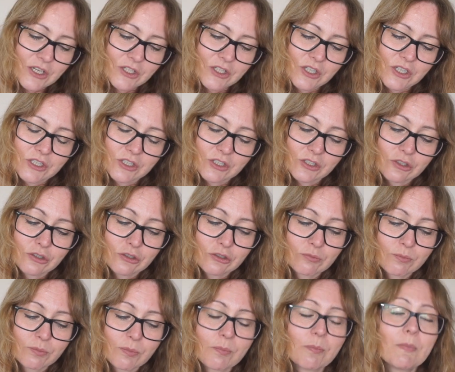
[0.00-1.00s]
she's
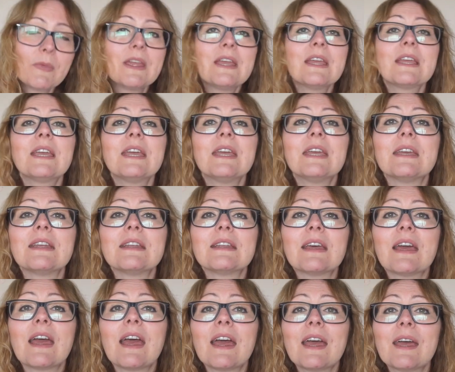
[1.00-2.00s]
making
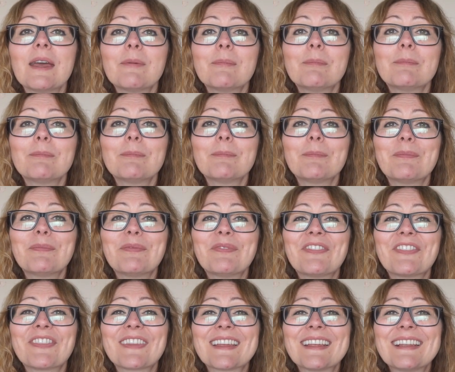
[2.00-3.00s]
um
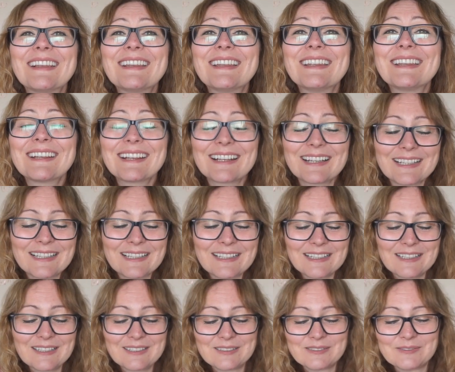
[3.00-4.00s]

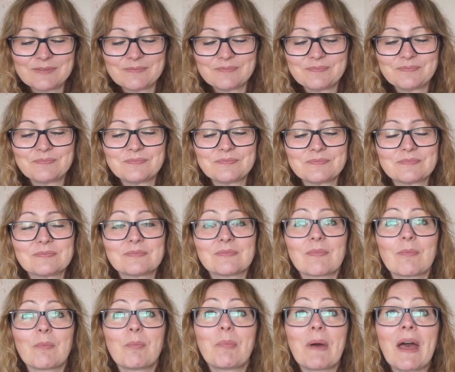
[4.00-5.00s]
little
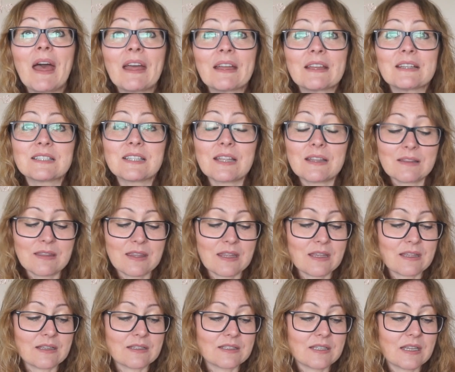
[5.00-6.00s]
bags and
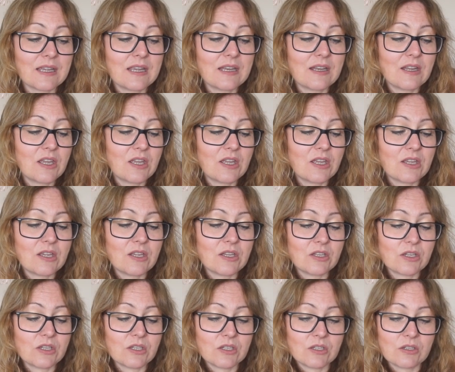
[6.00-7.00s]
things in her
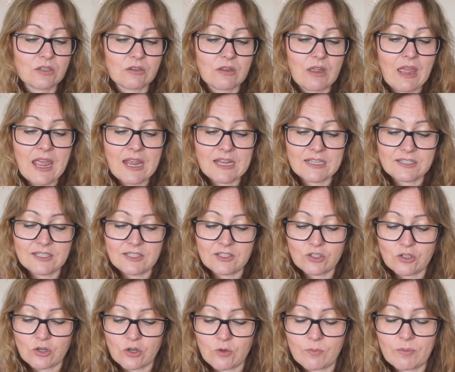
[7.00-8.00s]
Etsy
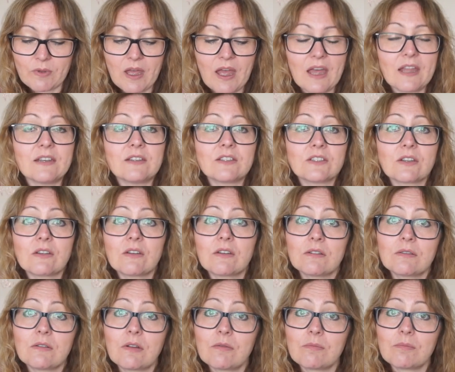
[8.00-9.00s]
shop and
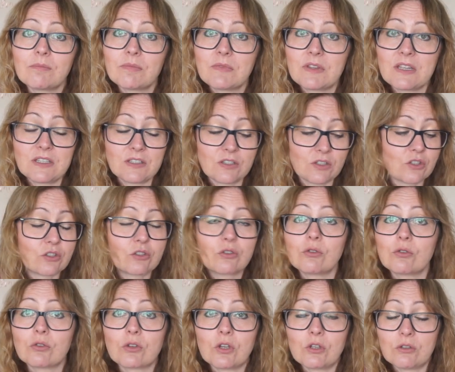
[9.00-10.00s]
these are
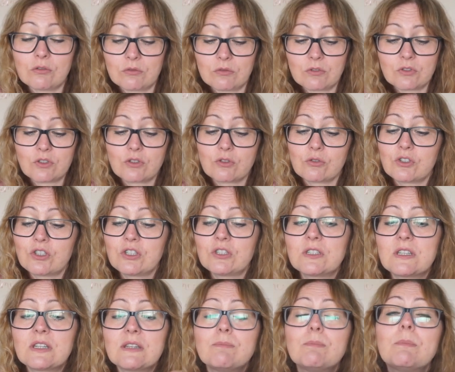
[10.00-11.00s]
so cool. So
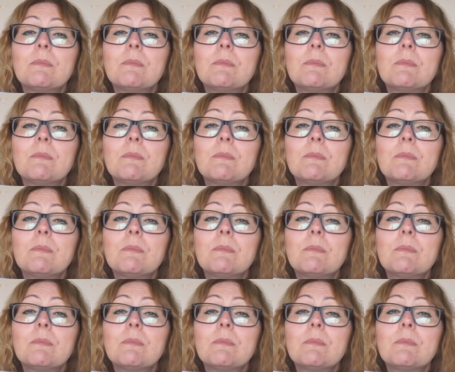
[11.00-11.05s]
she's